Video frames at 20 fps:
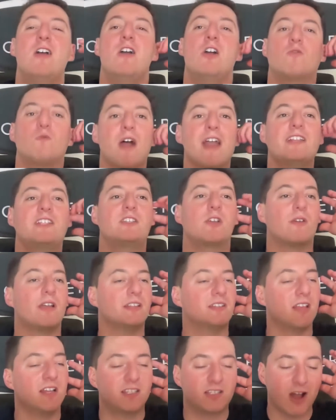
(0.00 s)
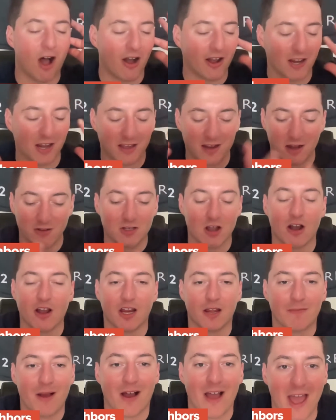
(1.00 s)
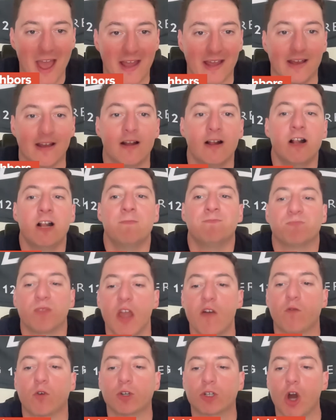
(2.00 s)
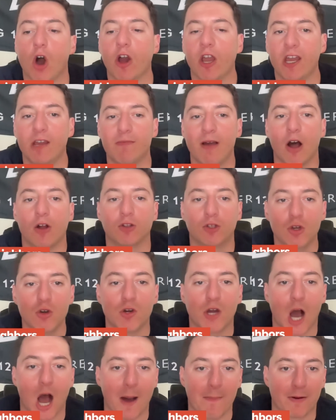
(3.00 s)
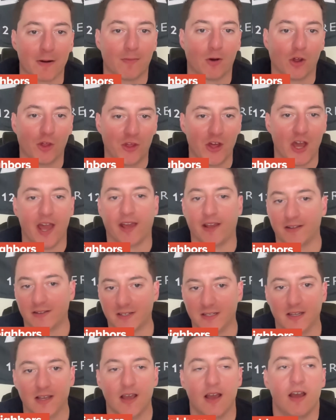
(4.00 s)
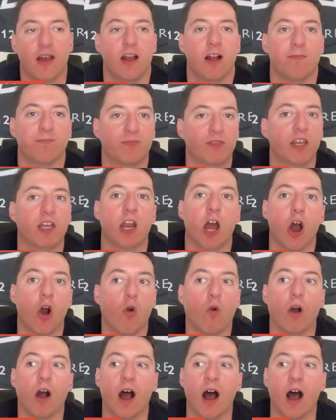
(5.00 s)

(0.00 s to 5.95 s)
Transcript: Right? So it's talking, you know, talking about, hey, if we're talking about two comparable things, you know,